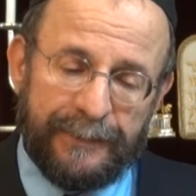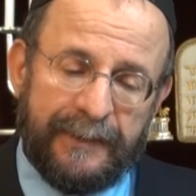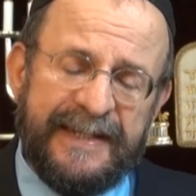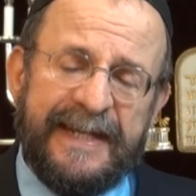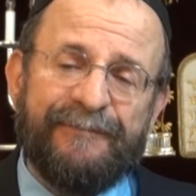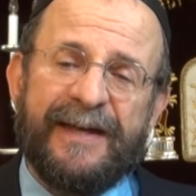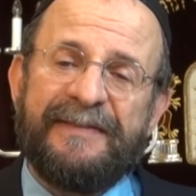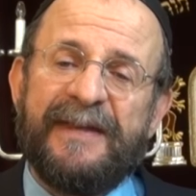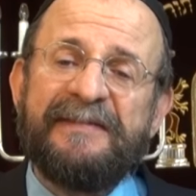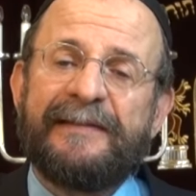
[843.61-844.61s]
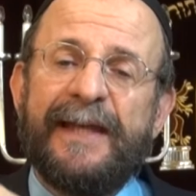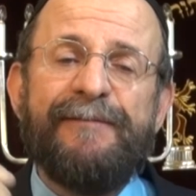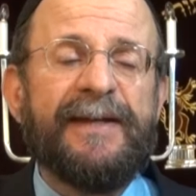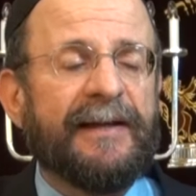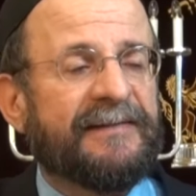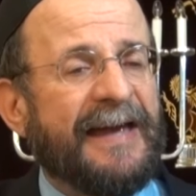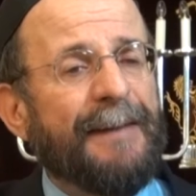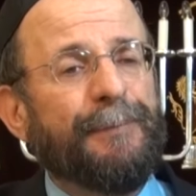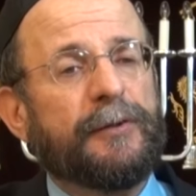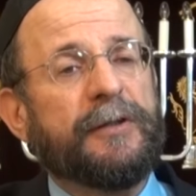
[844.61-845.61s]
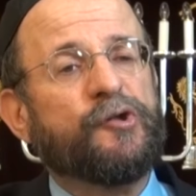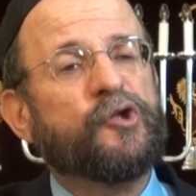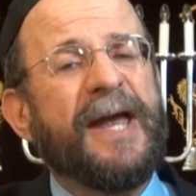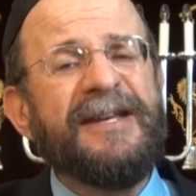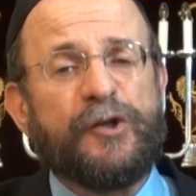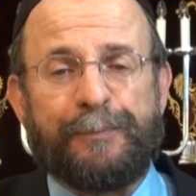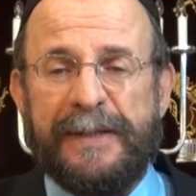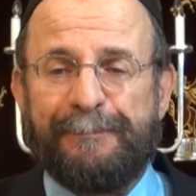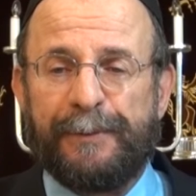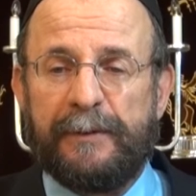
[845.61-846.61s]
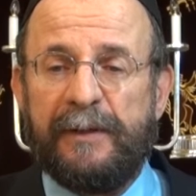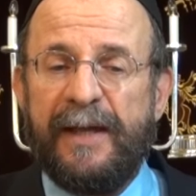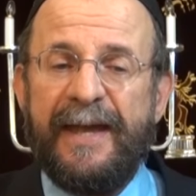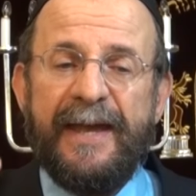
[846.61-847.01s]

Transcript: believed that this living example could change people,